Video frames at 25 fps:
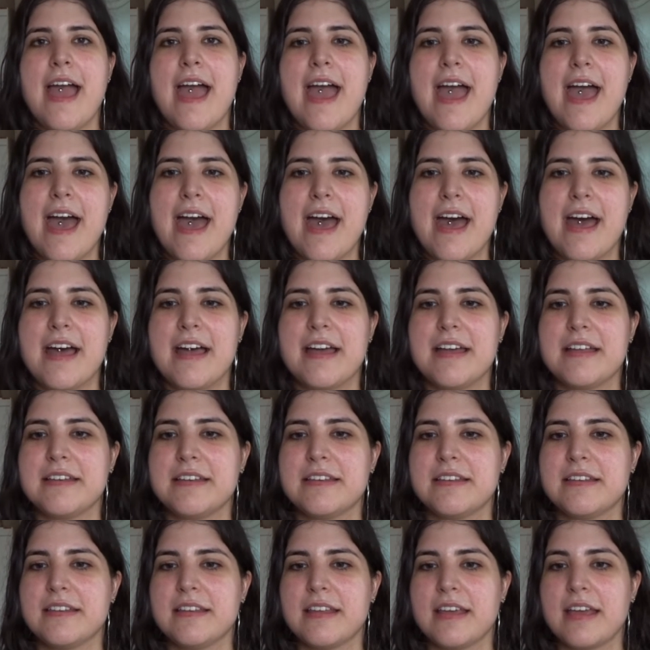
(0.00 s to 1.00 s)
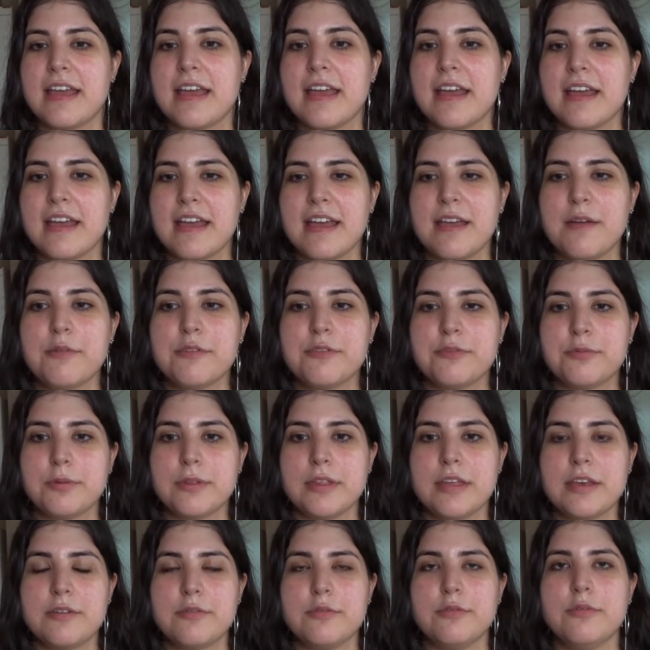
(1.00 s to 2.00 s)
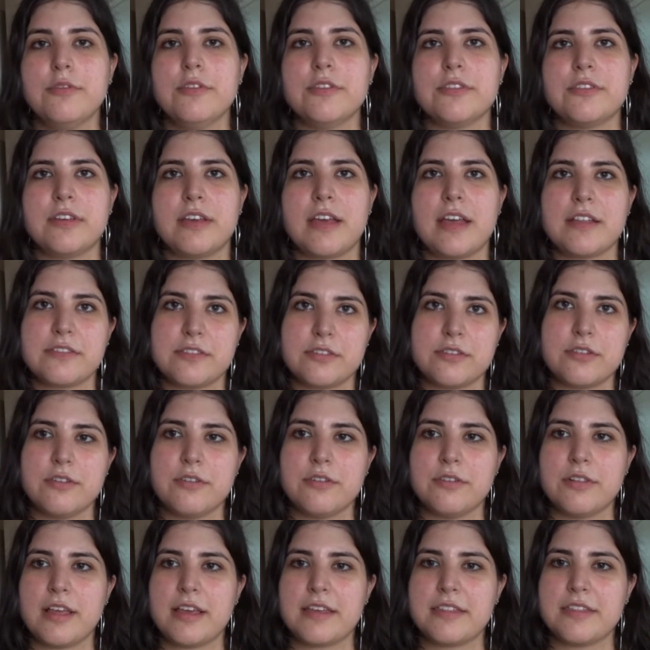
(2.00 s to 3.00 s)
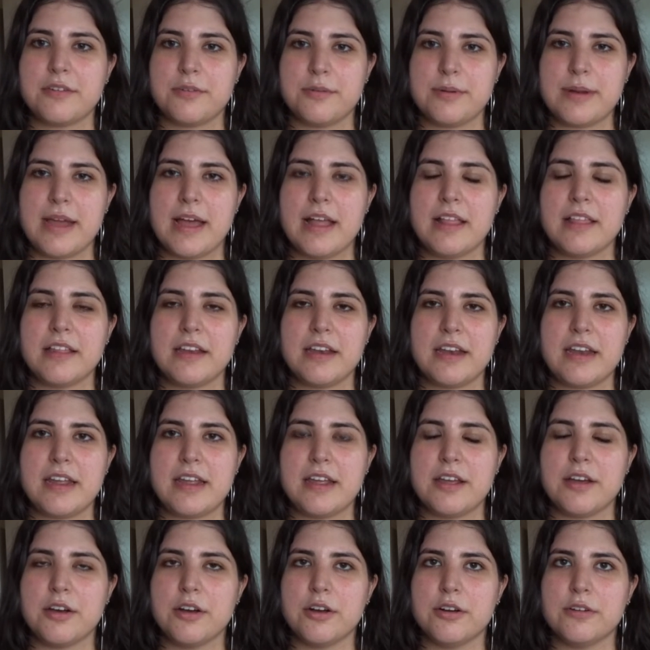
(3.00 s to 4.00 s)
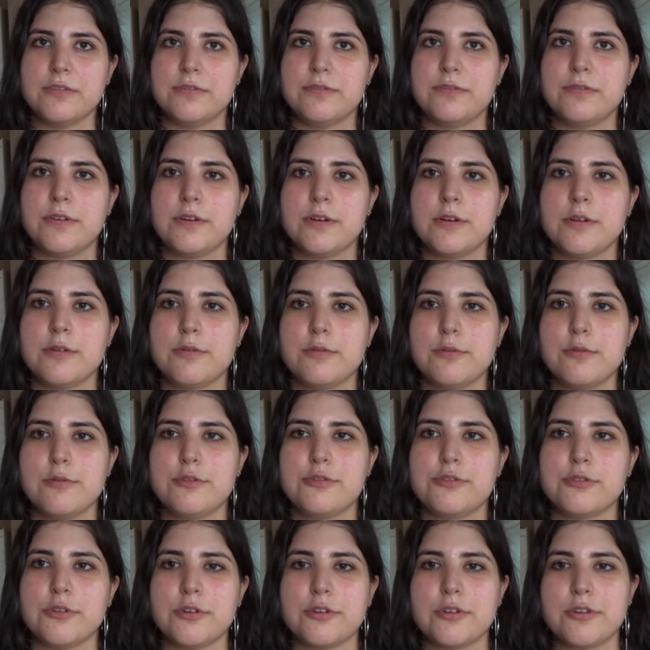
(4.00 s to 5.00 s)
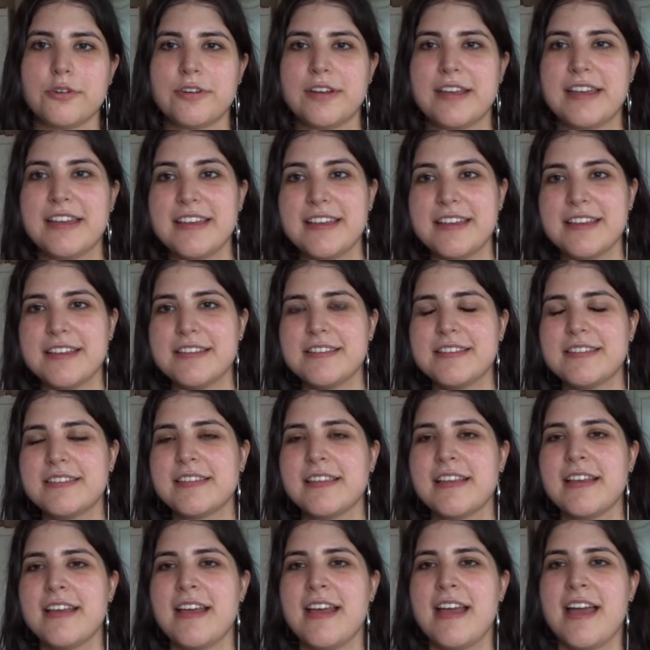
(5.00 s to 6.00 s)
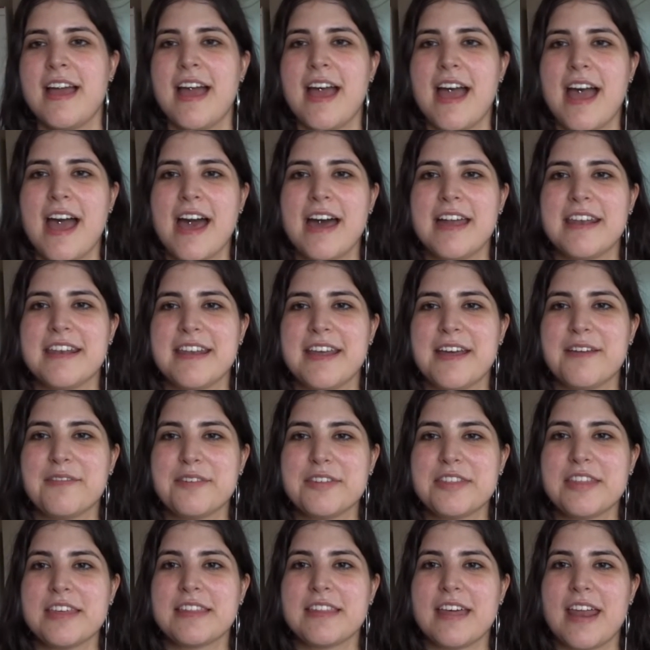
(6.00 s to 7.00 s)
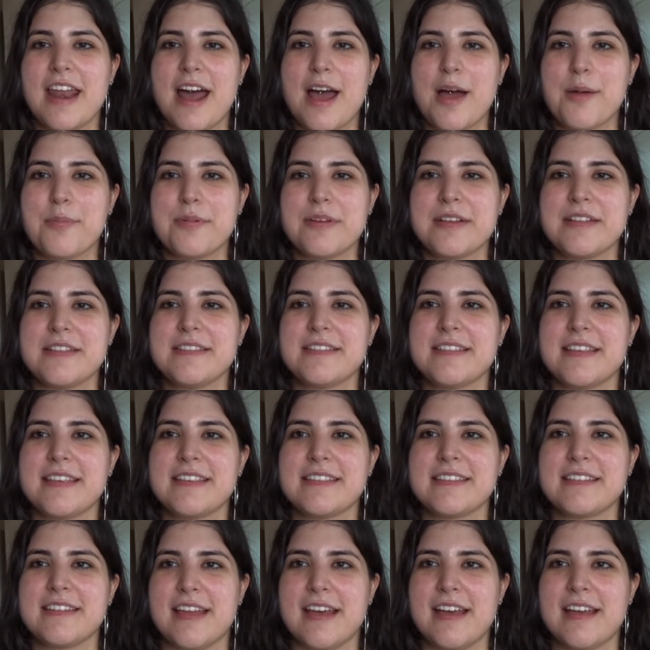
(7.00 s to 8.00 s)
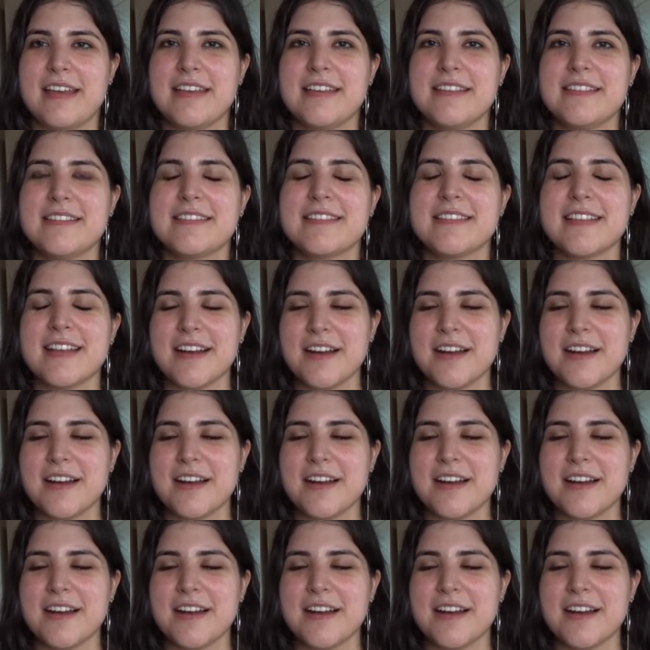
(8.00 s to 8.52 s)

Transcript: And it was really cool to get to know like the reality of who Shoko is and everything that happens is nice.